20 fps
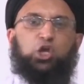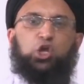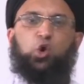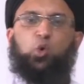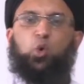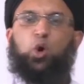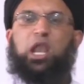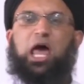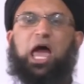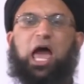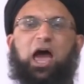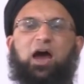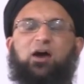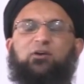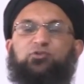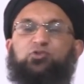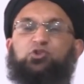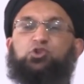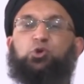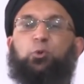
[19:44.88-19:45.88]
You will
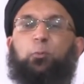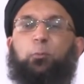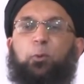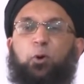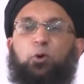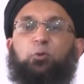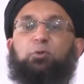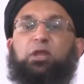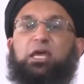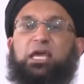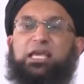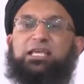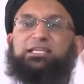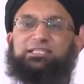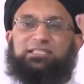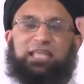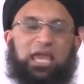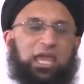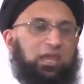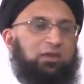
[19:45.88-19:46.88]
have to put
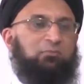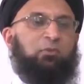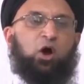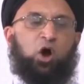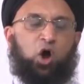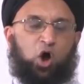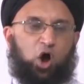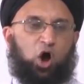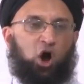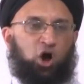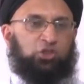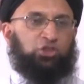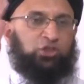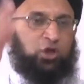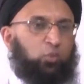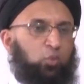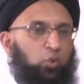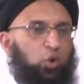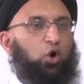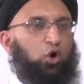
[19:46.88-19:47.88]
his name
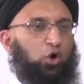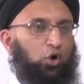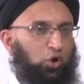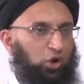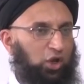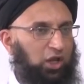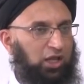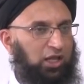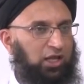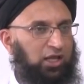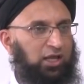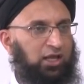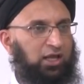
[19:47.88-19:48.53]
on the wall.